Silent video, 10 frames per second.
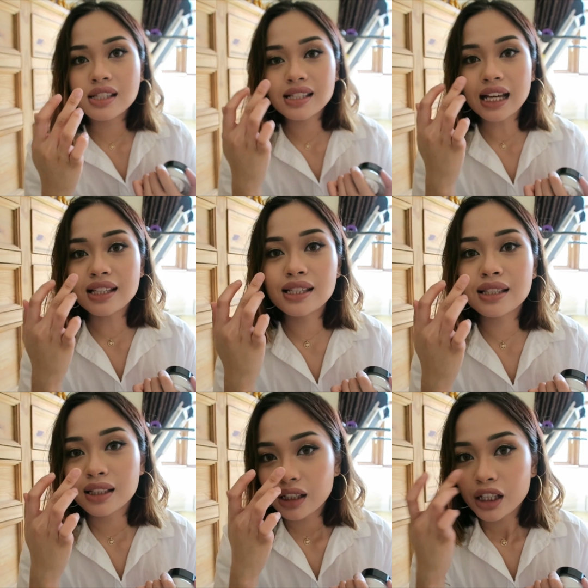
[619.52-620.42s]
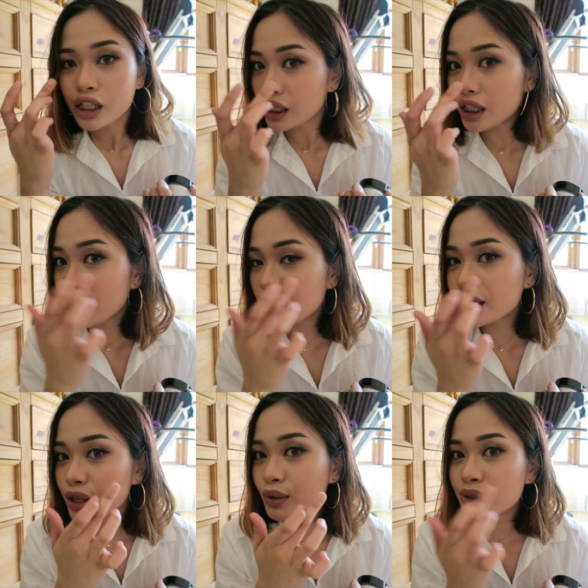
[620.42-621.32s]
sets
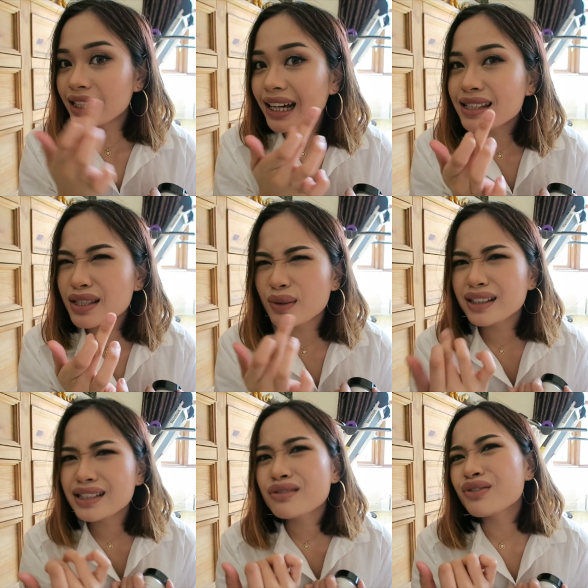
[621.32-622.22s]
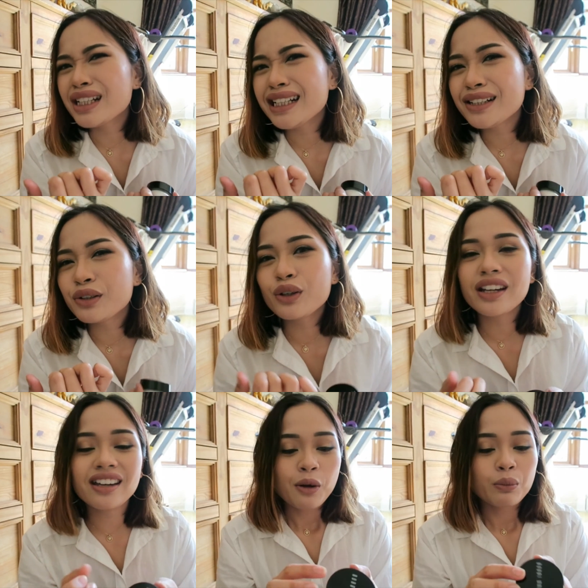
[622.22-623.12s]
in those lines as well. It's really
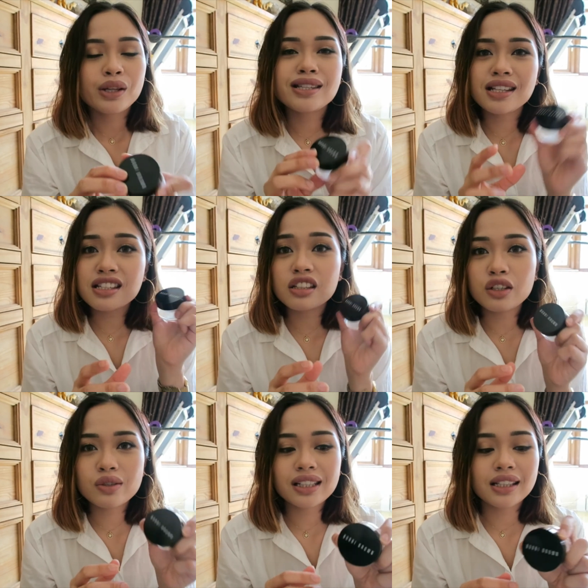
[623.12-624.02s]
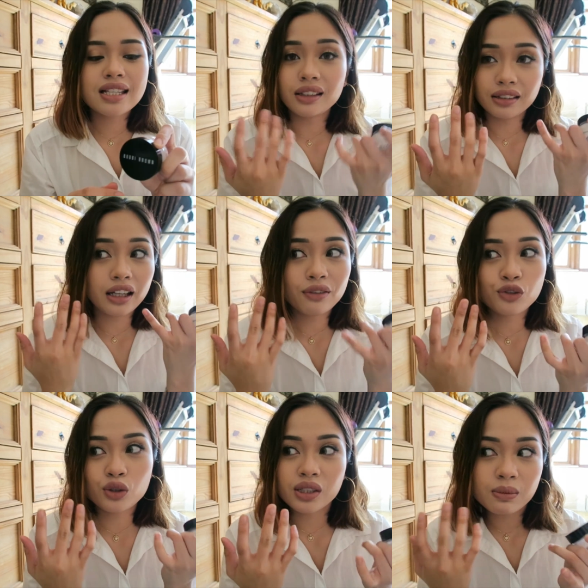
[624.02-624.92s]
annoying. But since using this, they've
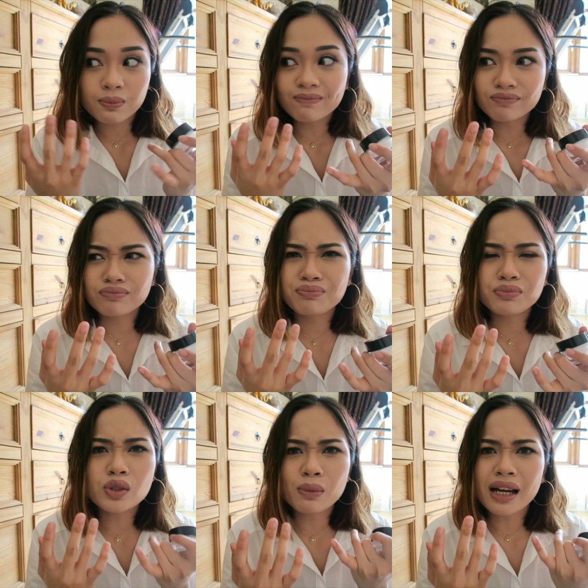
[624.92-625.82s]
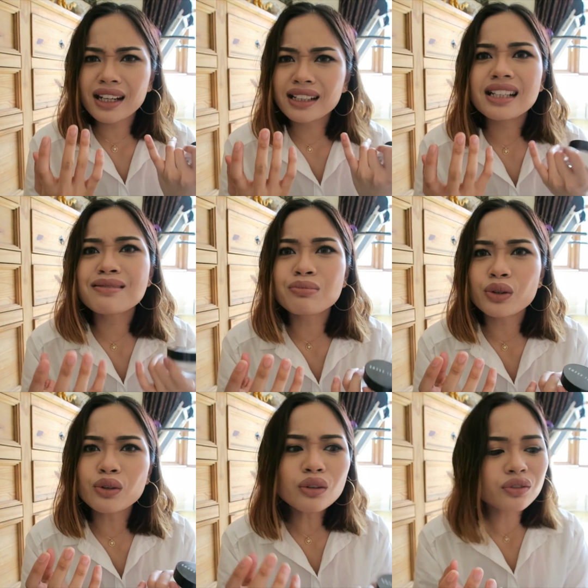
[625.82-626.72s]
just dramatically
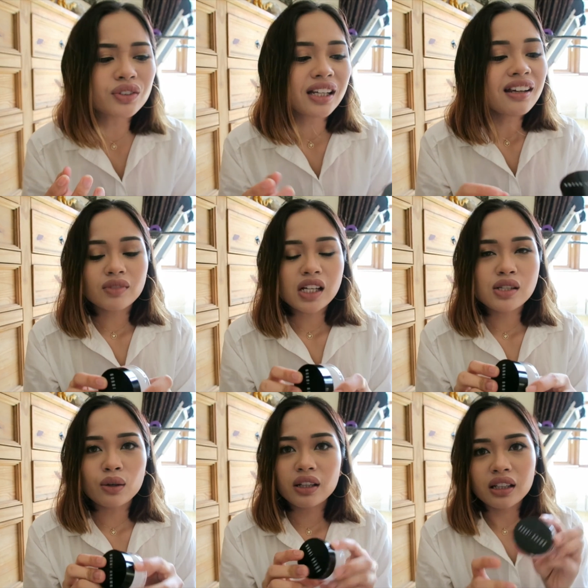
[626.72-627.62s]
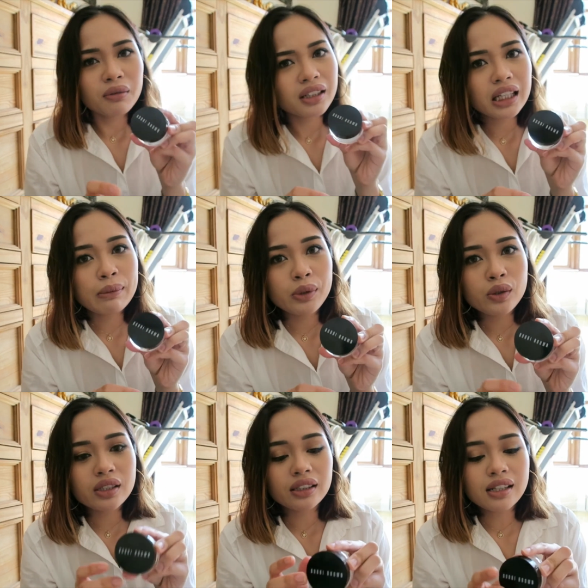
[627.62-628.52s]
improved. So I think I'm gonna keep
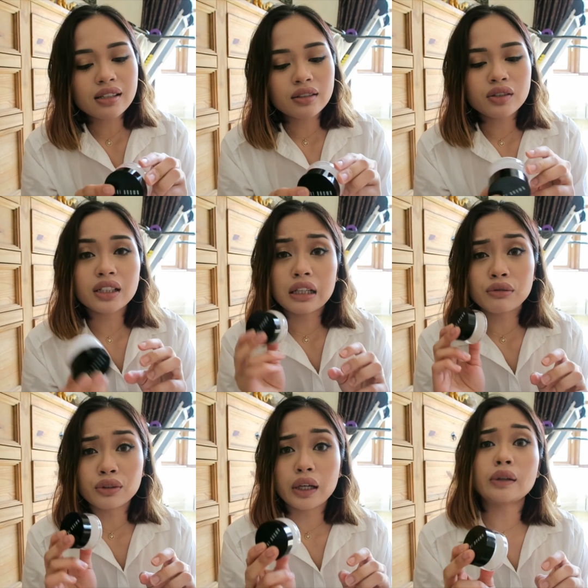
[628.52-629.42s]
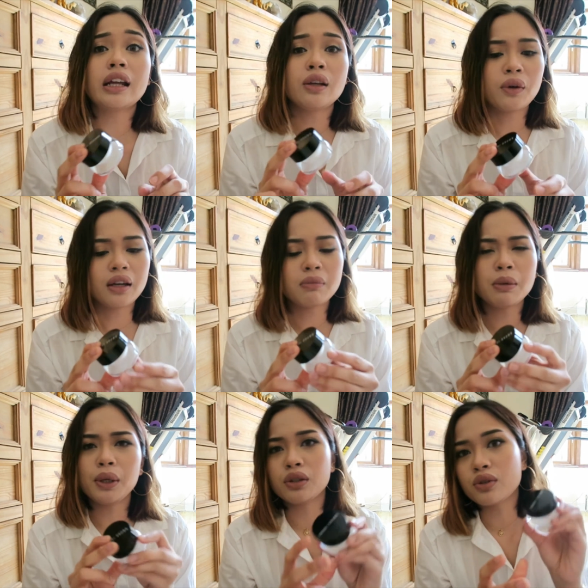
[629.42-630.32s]
using this until I run out anyway, and
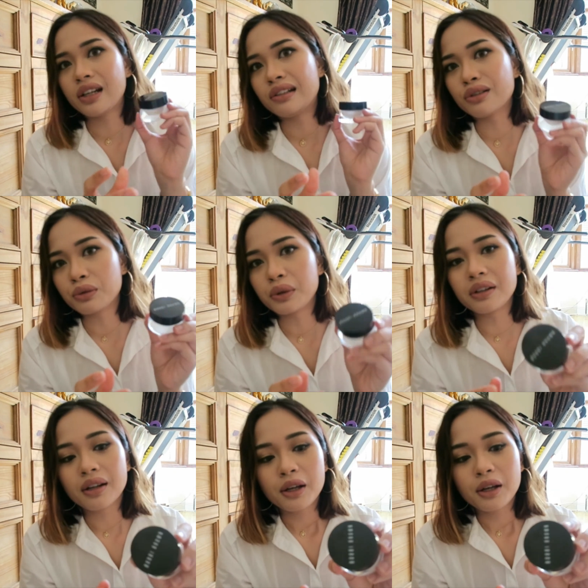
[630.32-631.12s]
maybe I'll try another one.